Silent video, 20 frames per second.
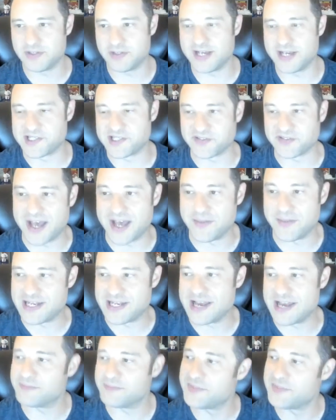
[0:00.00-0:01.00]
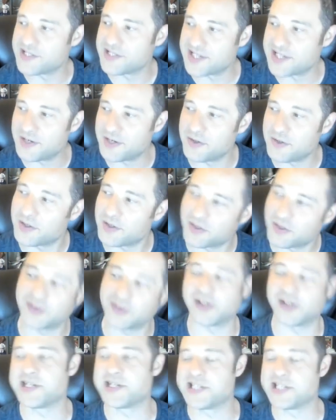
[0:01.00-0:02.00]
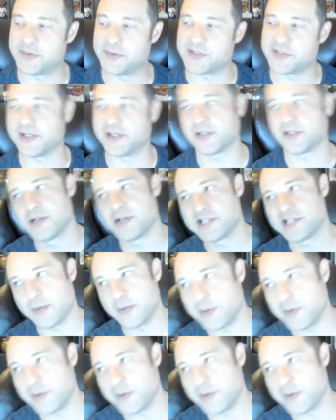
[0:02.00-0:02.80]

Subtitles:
You guys have got me now because I know that earlier I said I was on a cruise I